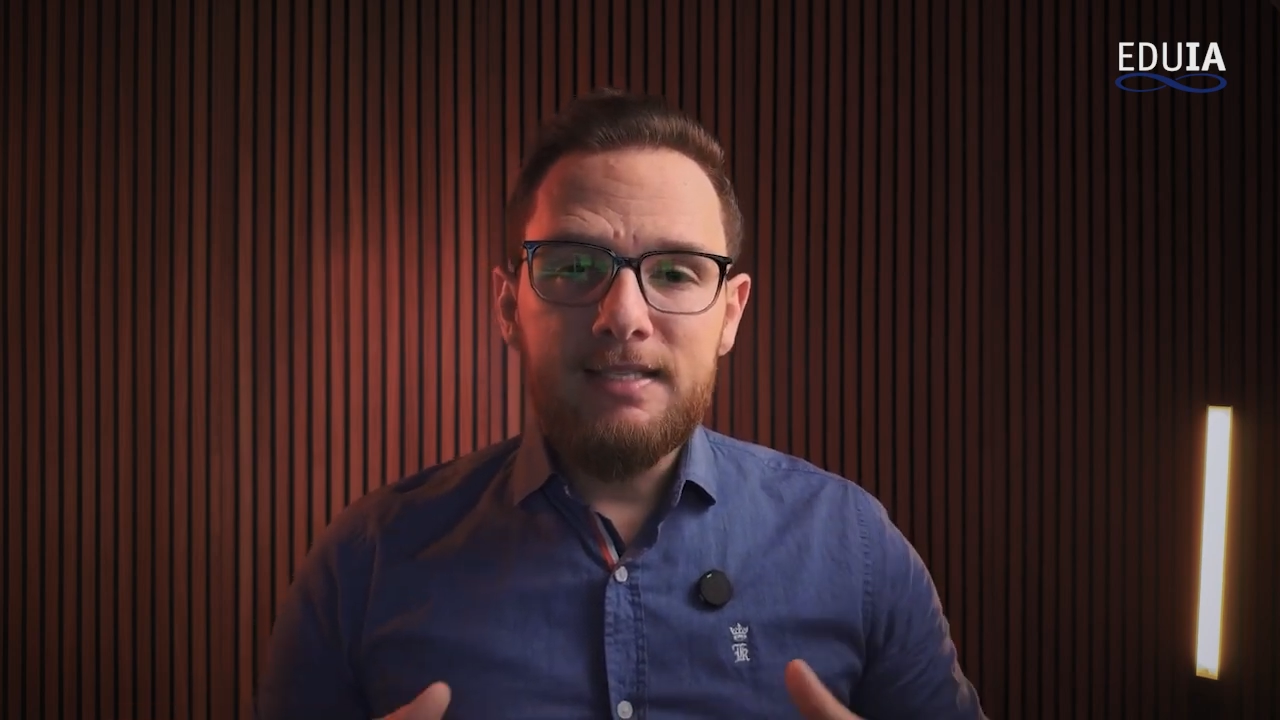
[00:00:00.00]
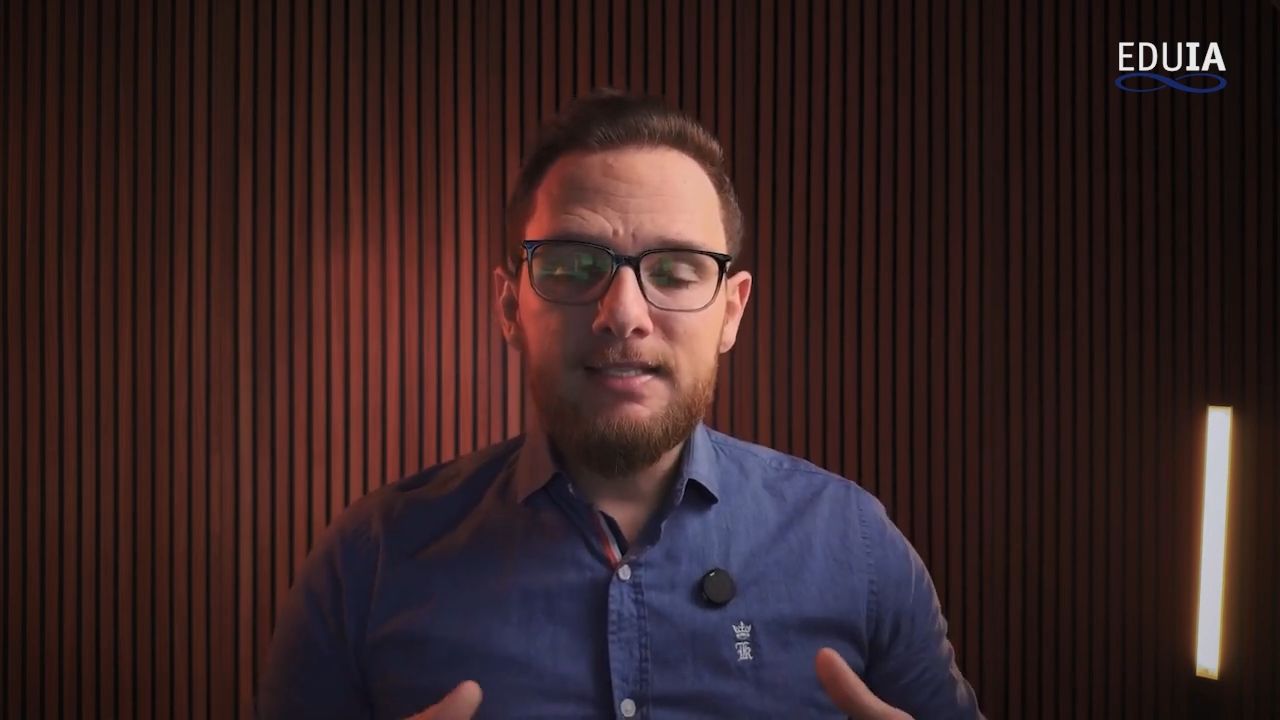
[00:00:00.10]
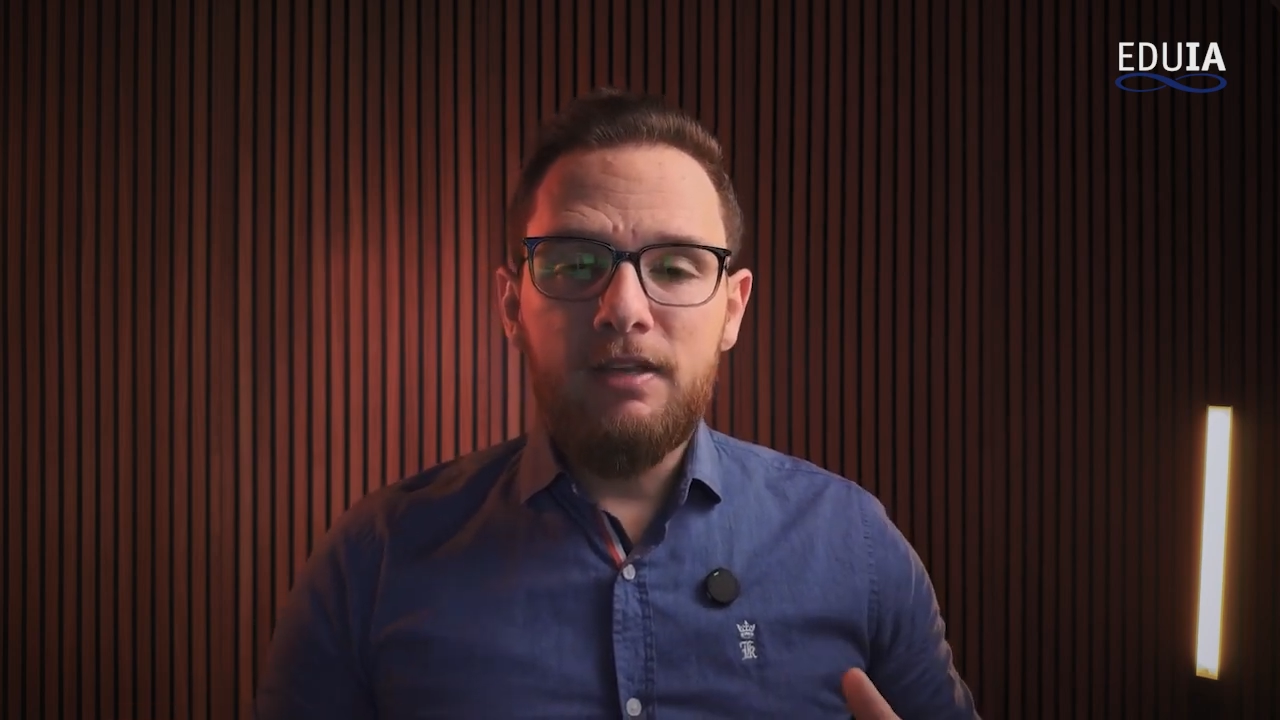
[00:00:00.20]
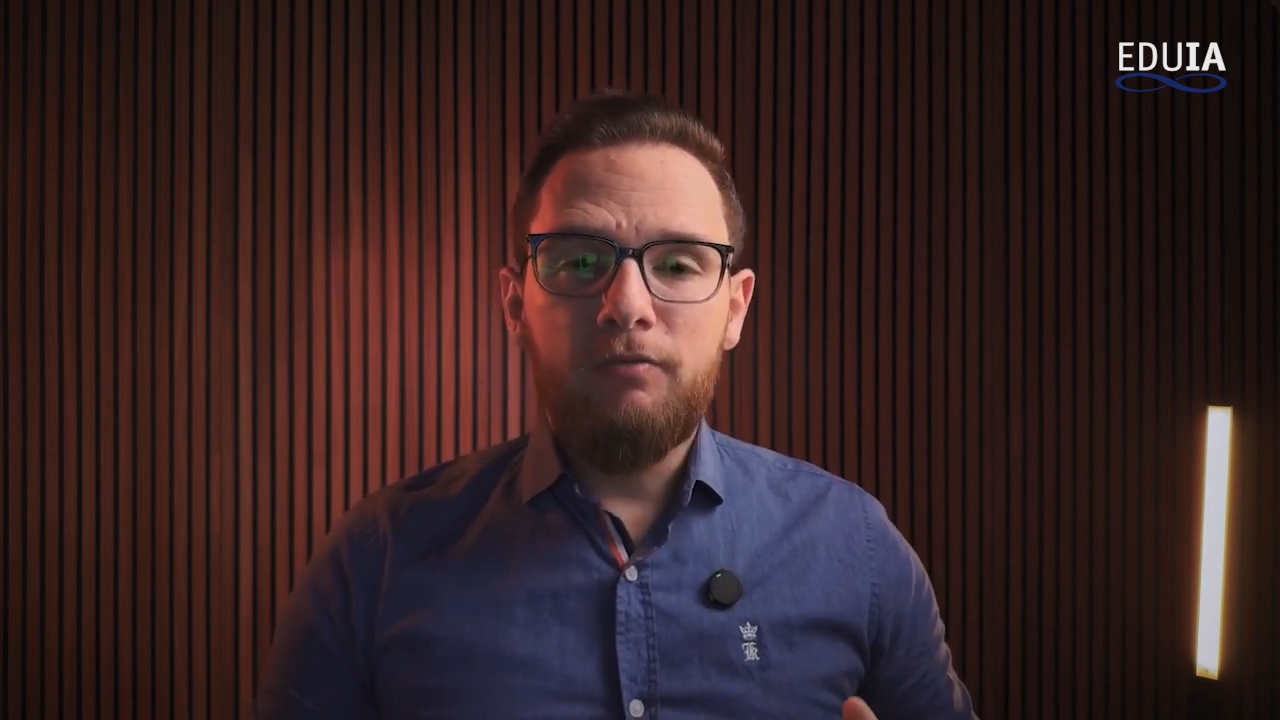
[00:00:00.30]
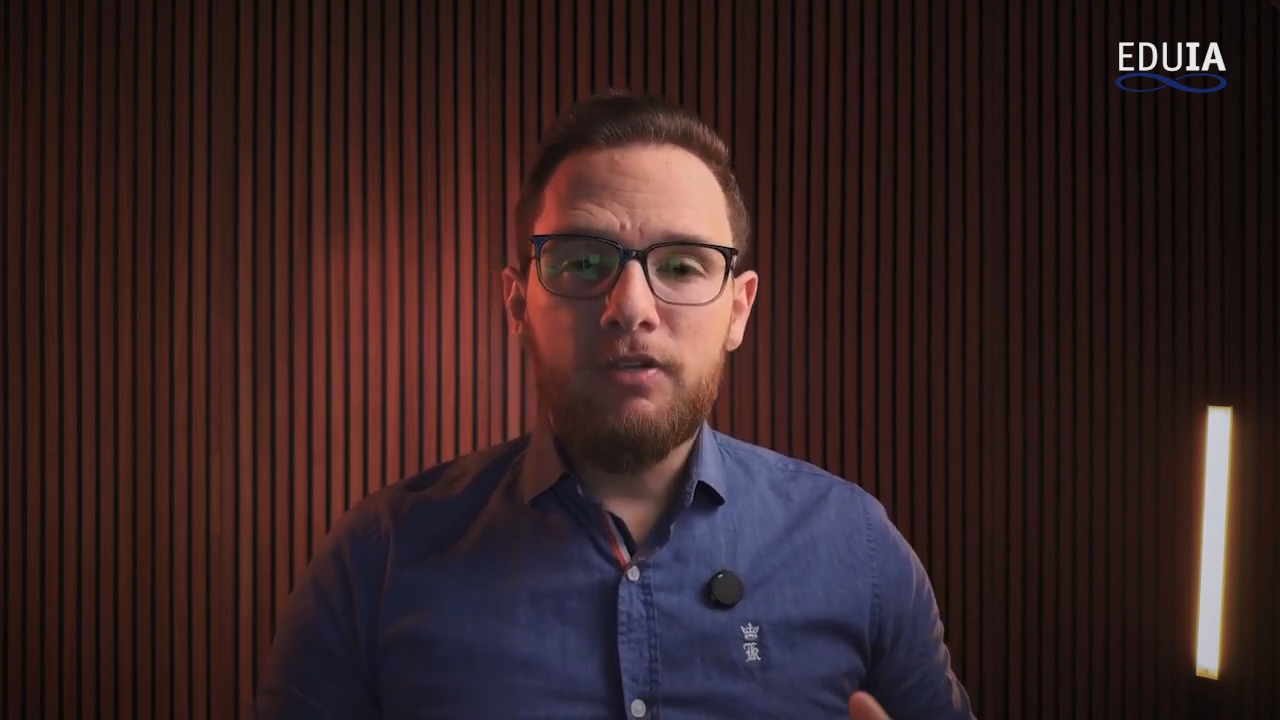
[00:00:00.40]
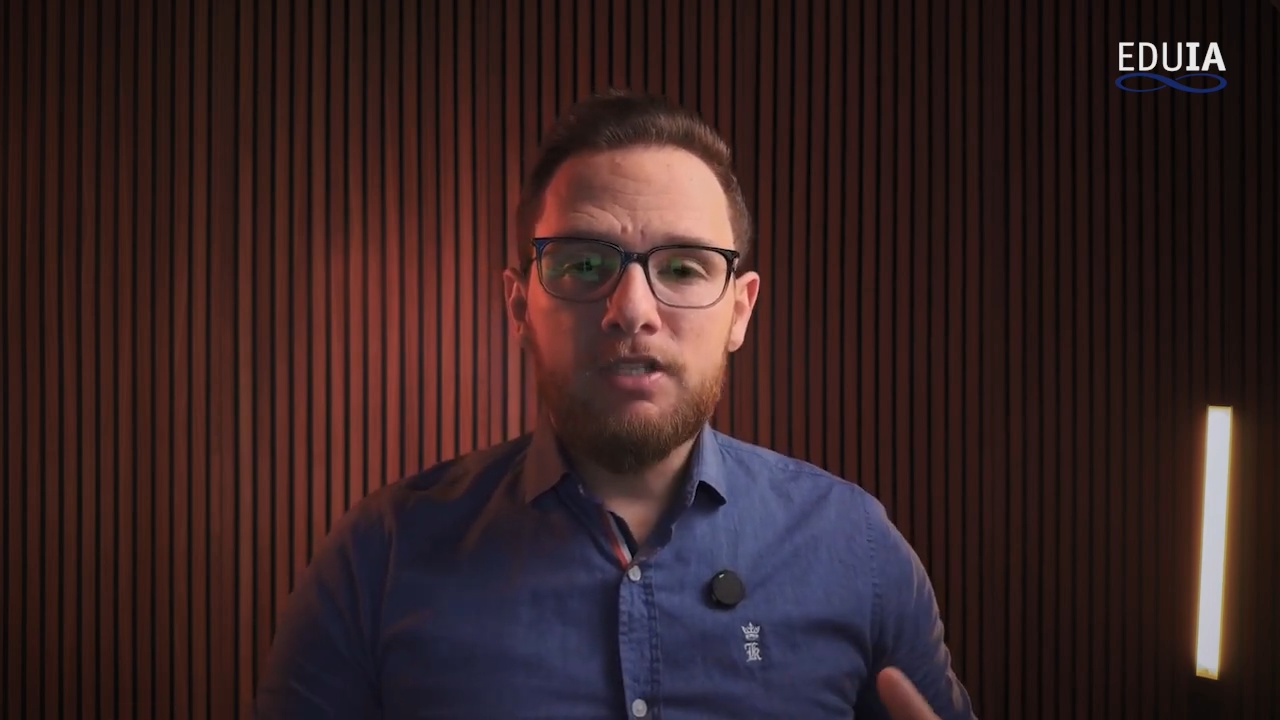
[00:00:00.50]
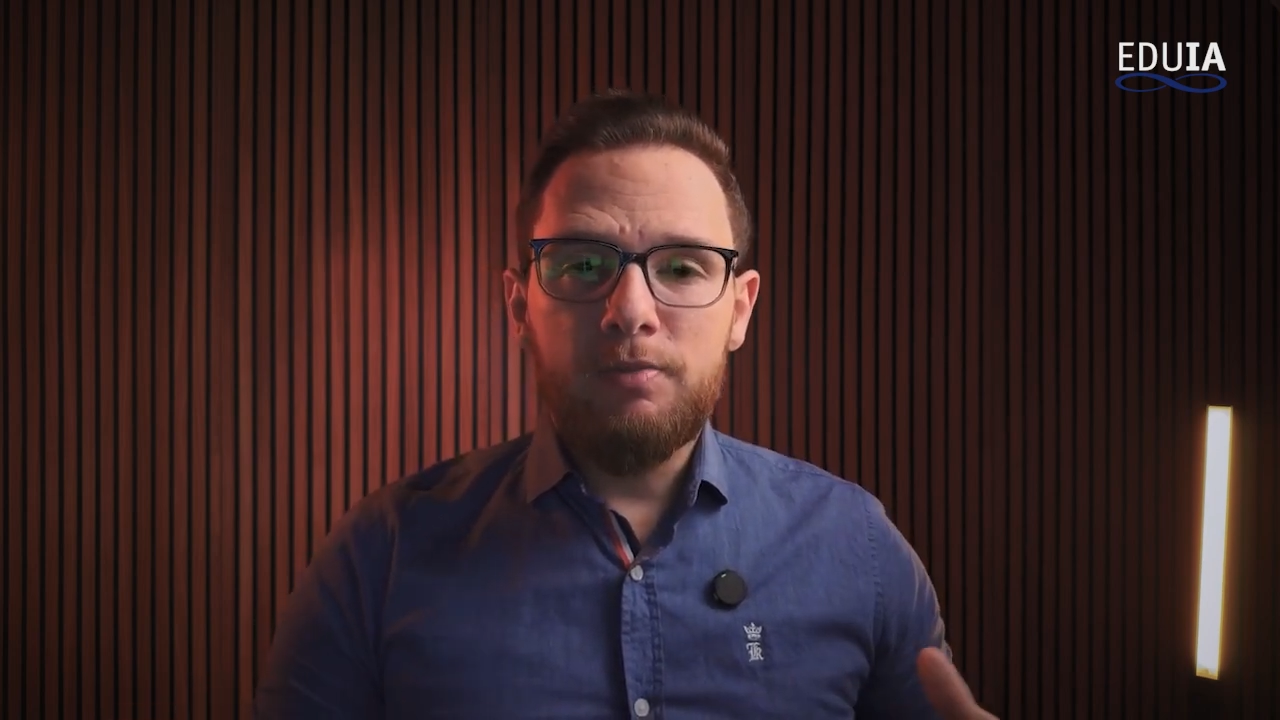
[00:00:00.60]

the difference